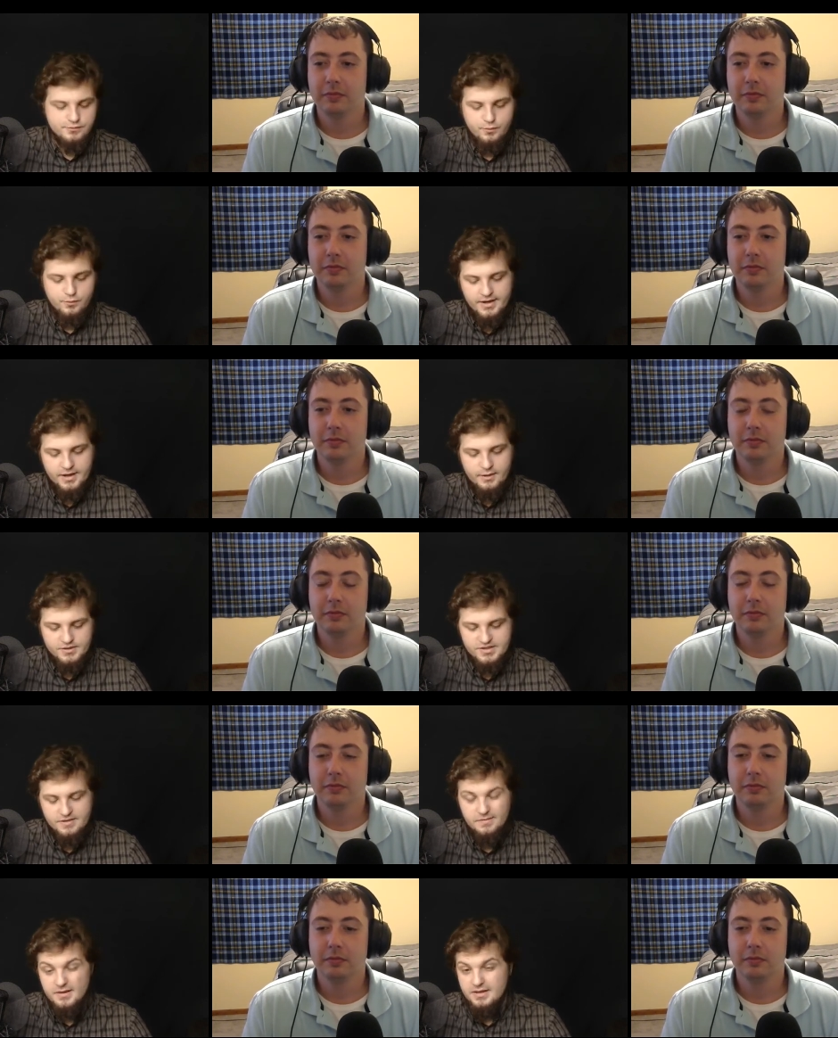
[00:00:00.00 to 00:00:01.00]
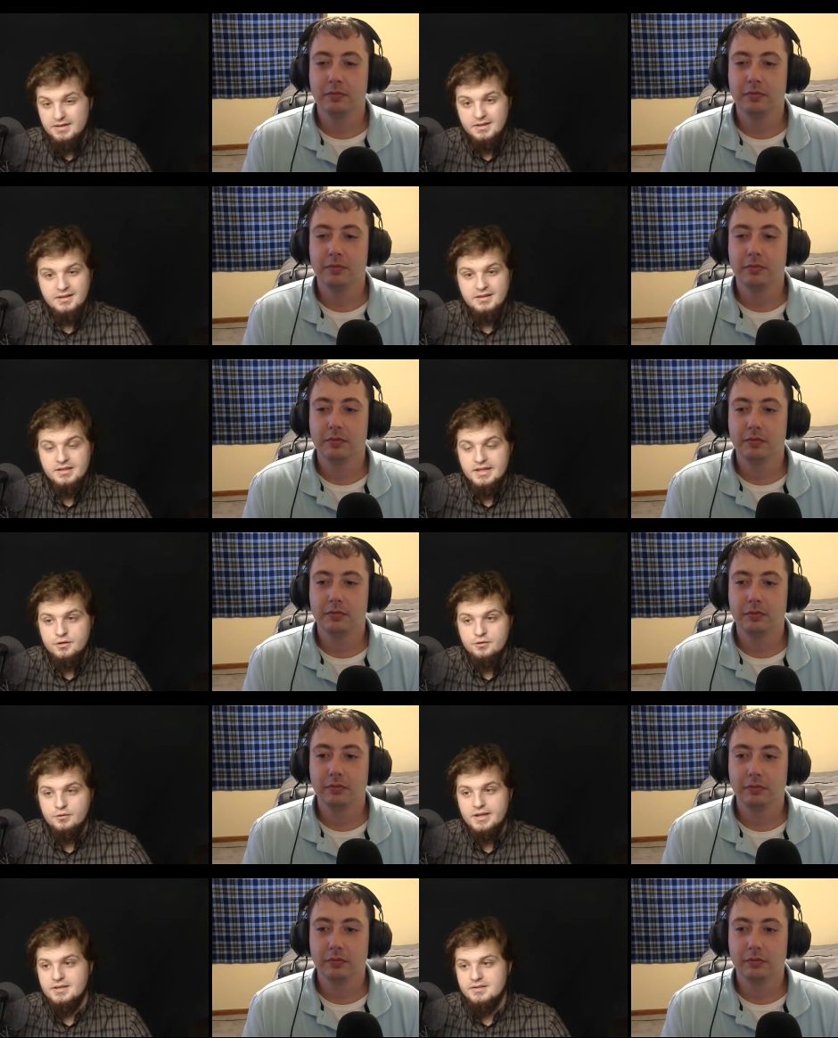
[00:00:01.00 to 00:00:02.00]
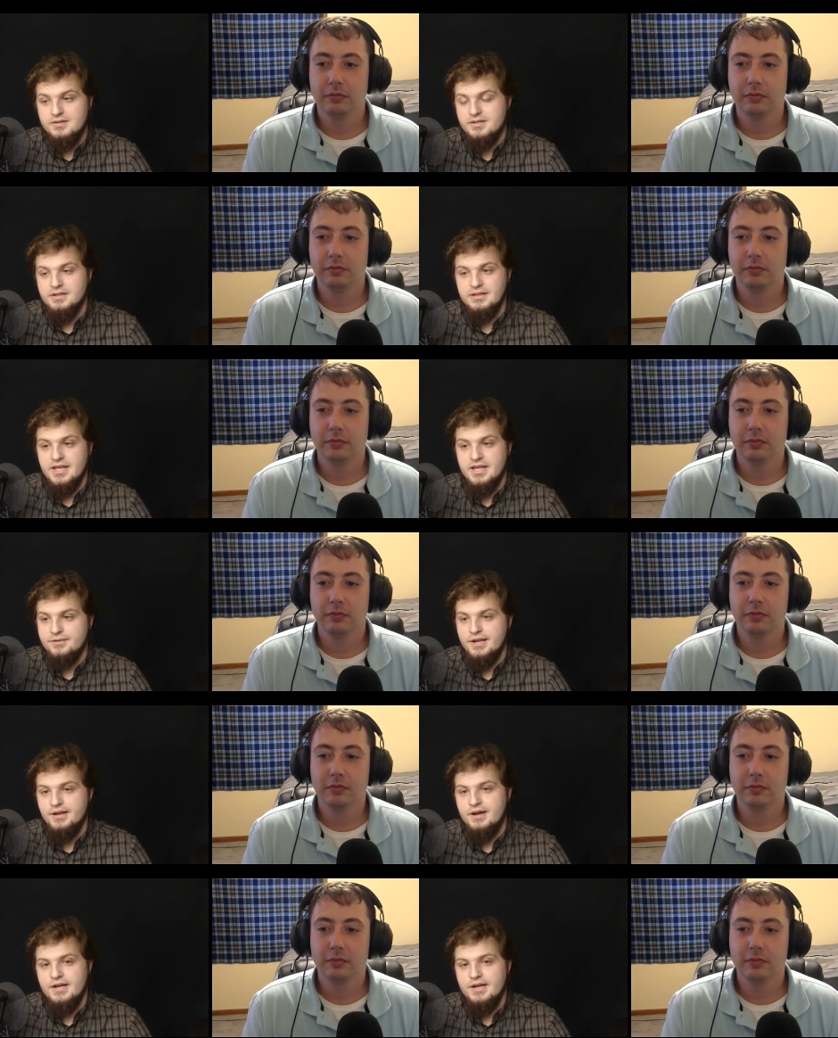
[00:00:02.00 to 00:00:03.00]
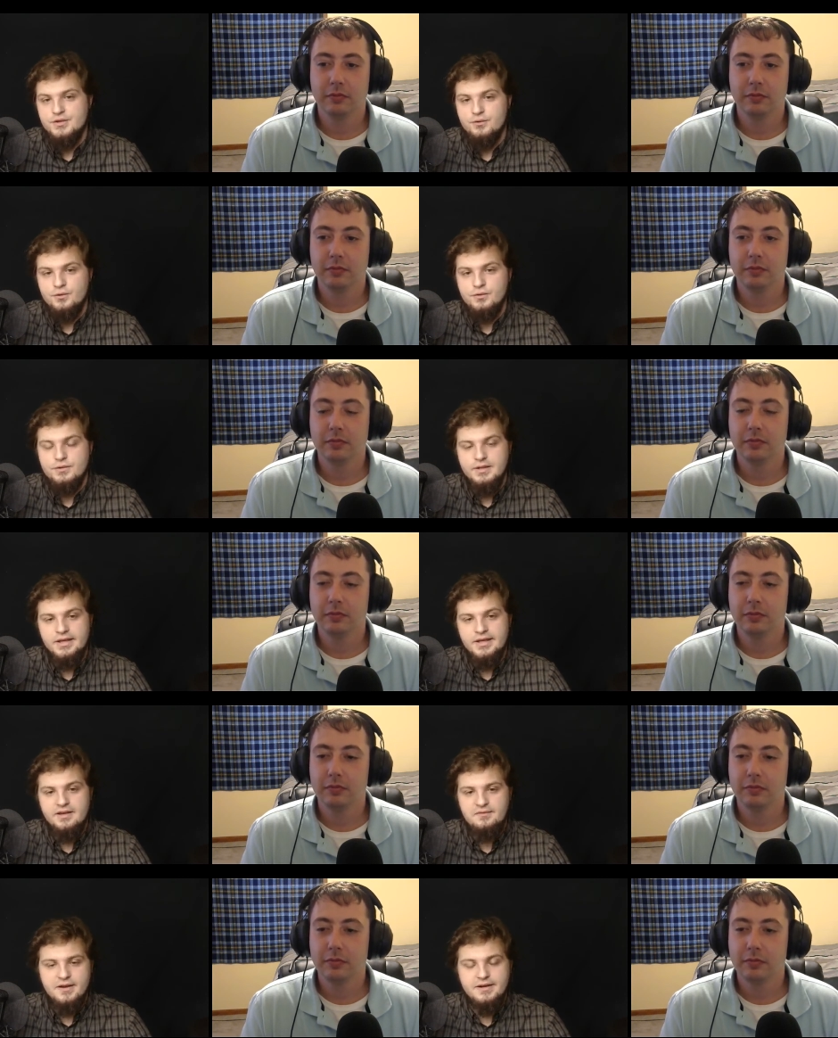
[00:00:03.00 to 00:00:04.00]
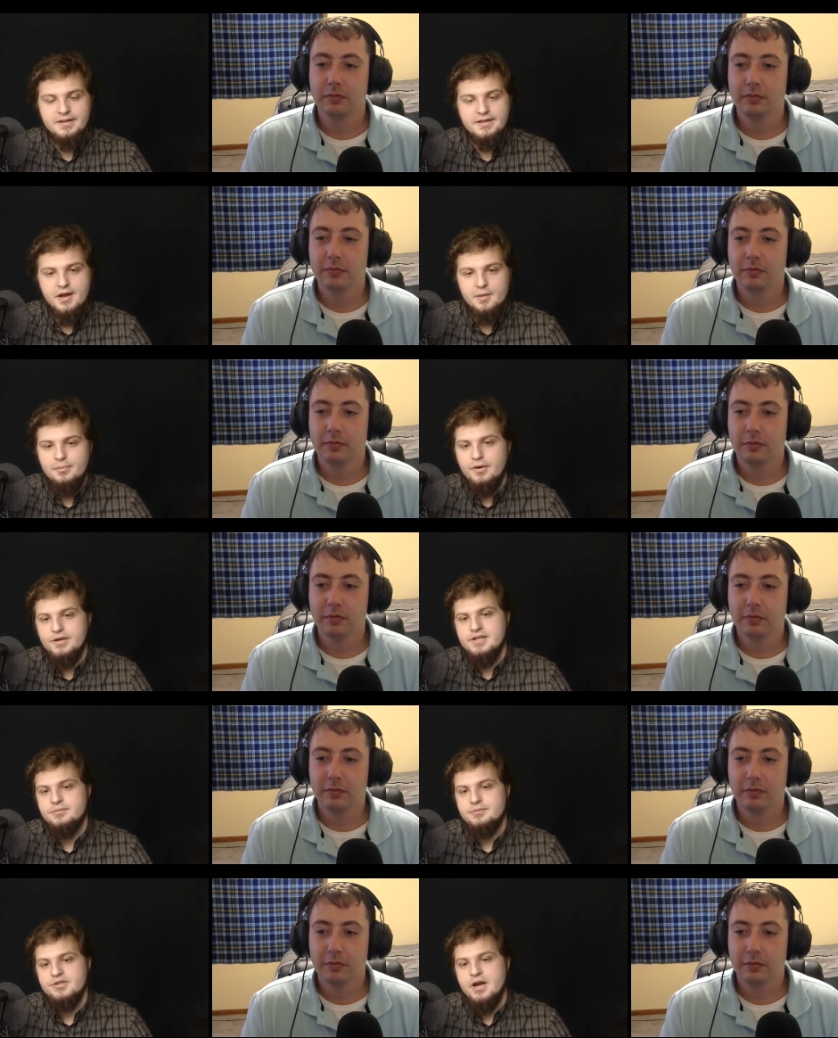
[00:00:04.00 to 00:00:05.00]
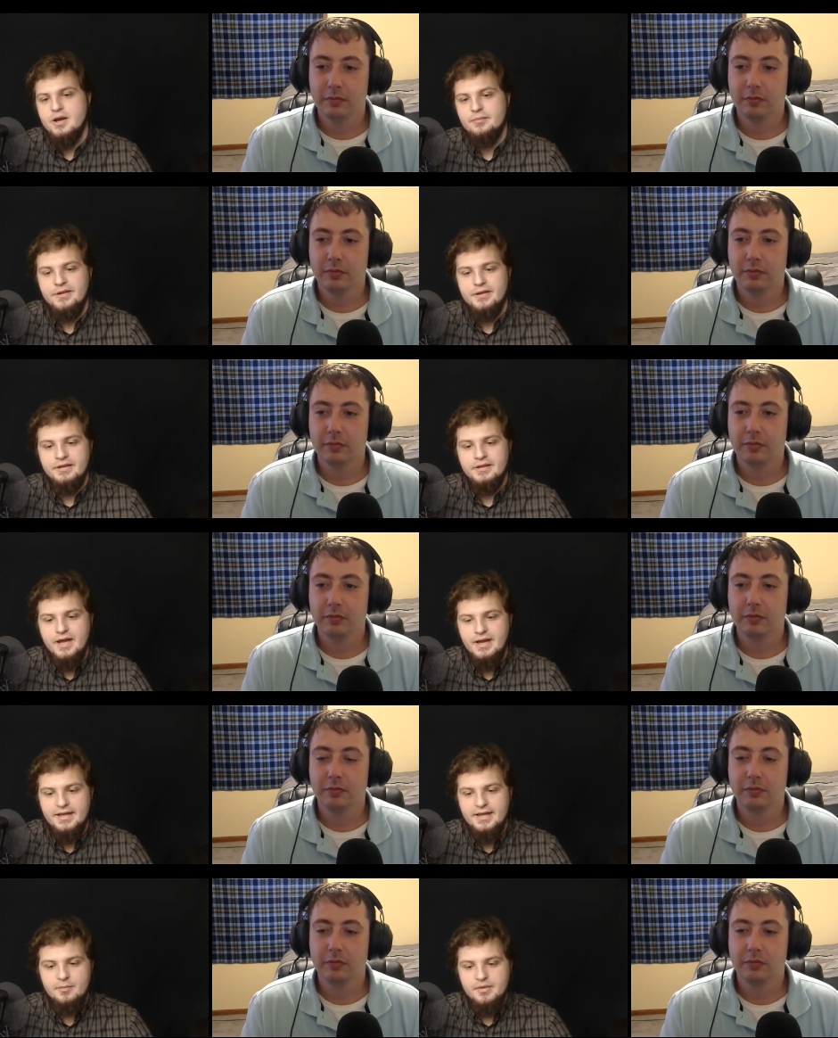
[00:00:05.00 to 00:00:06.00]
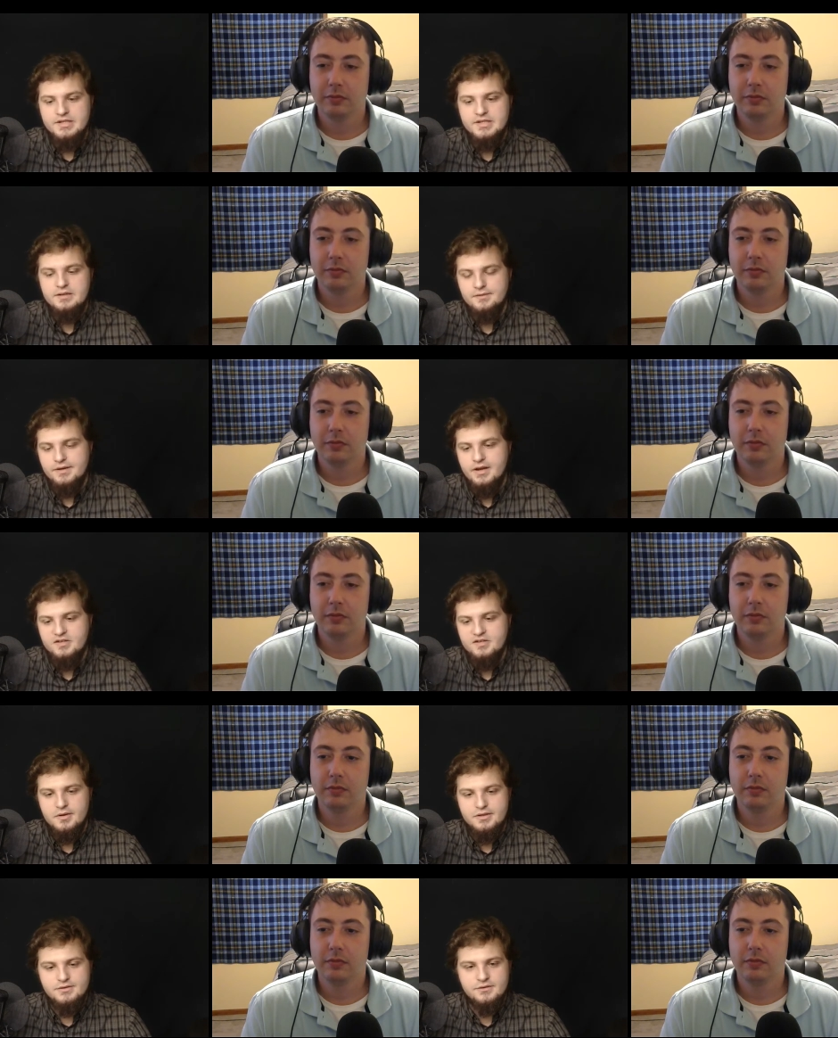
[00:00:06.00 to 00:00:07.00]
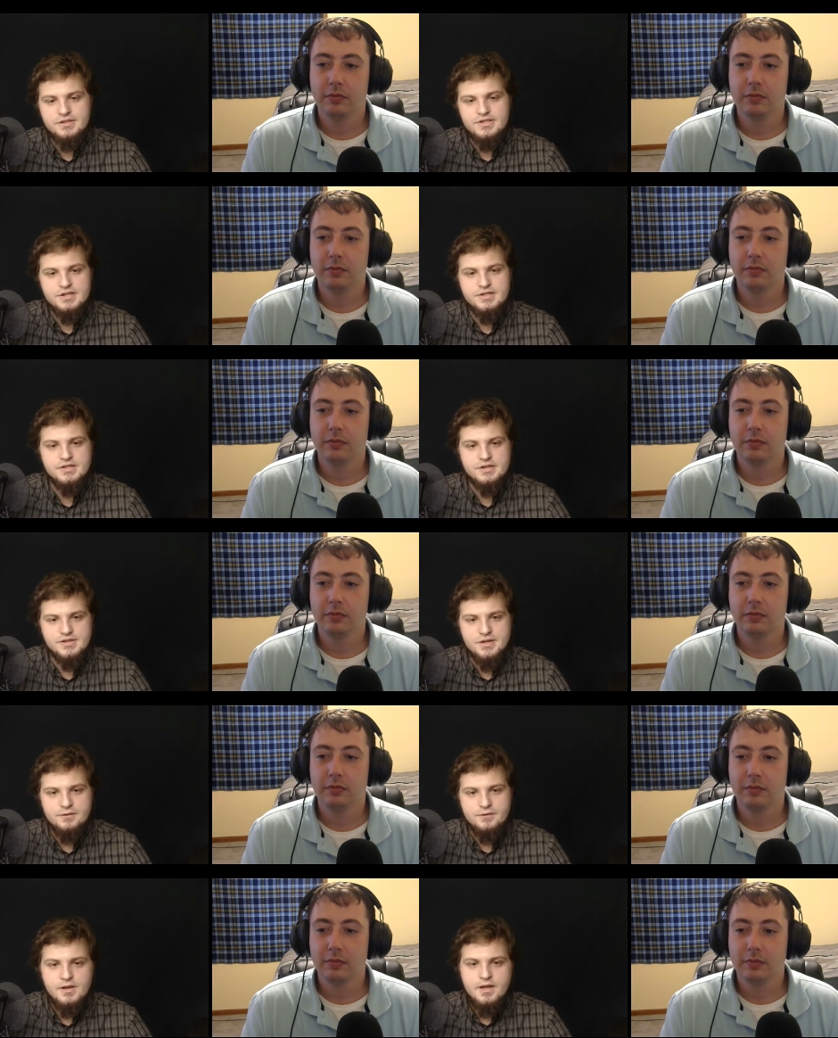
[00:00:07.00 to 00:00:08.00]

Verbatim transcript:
Speaker 1: when I was, I think, in like grade 11 in high school, and I finally got a part time job and I got myself an Xbox 360. So